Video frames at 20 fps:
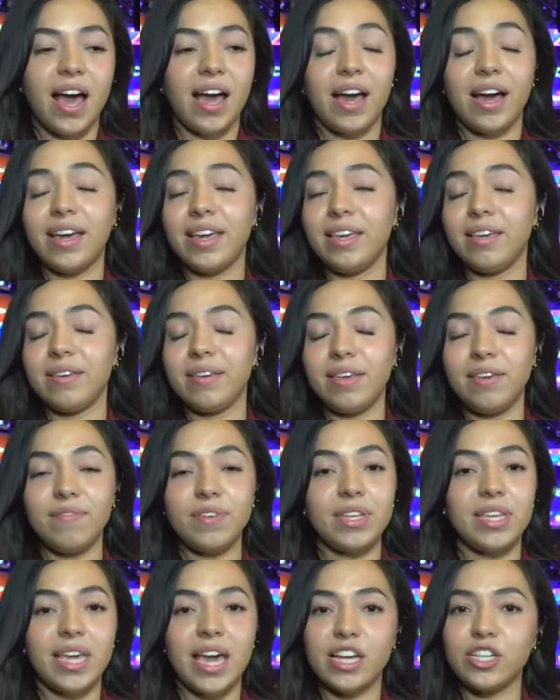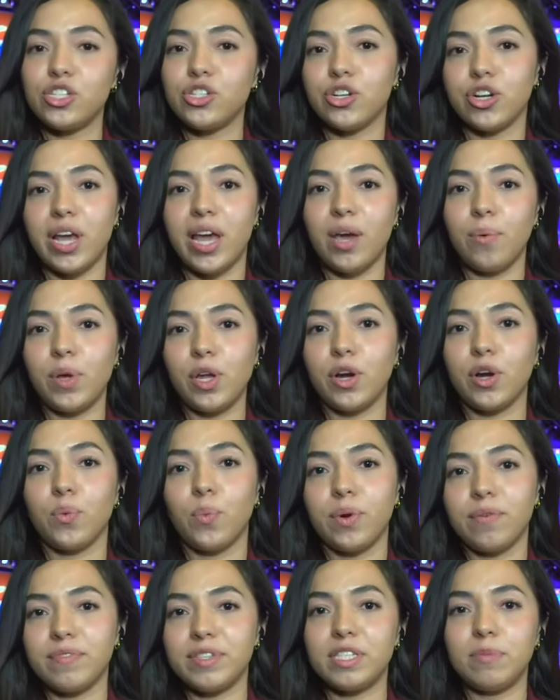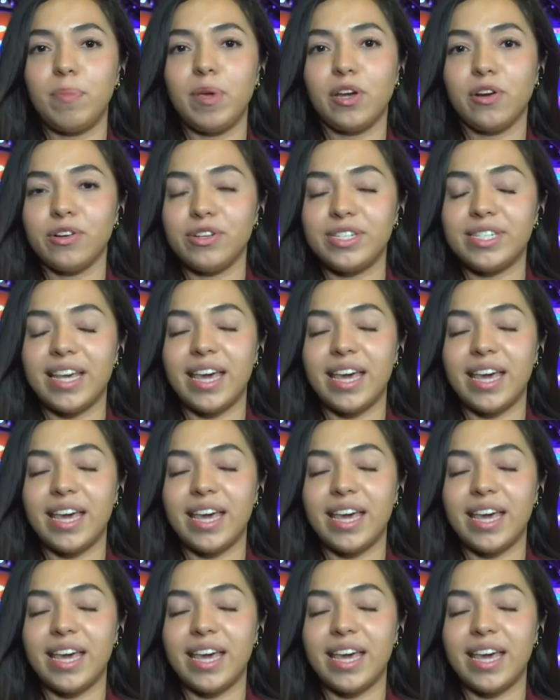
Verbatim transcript: Uh, e- even yesterday, we heard one of the speakers